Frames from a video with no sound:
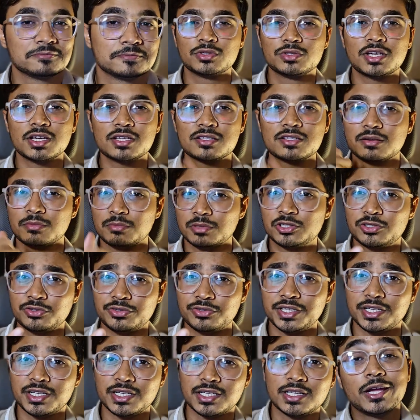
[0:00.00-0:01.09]
Use case number
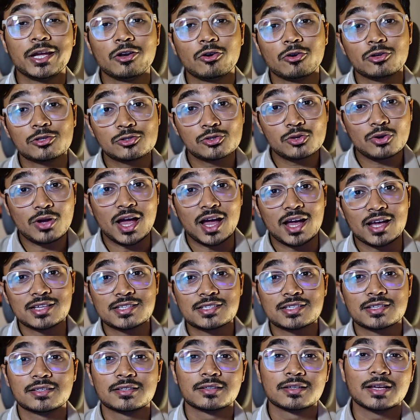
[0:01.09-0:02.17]
3, we can also
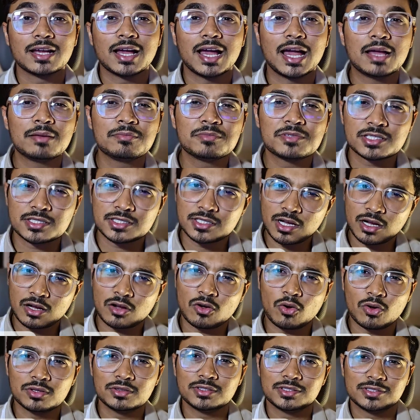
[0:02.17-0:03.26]
ask, I'm
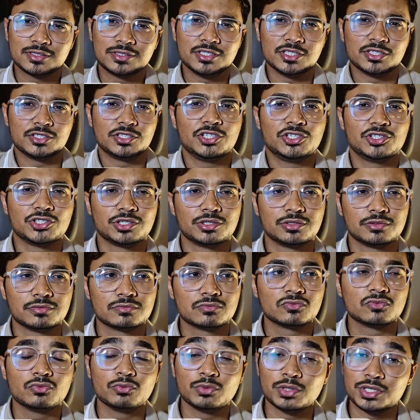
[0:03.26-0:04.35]
stuck on this decision,
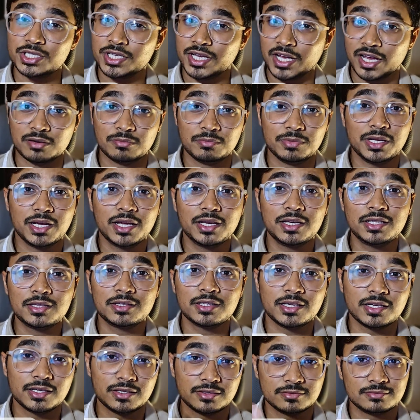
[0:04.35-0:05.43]
which can be
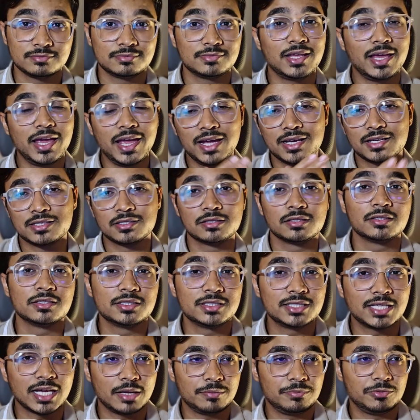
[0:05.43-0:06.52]
anything. X,
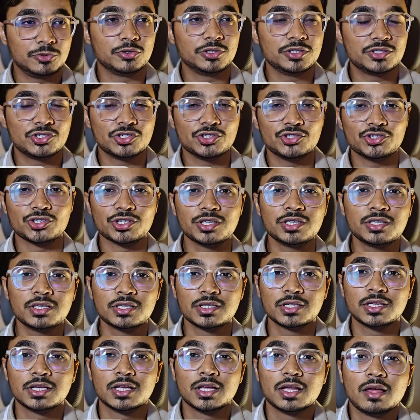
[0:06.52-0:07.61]
type your
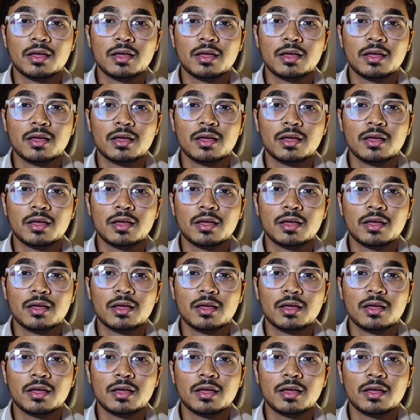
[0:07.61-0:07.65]
decision.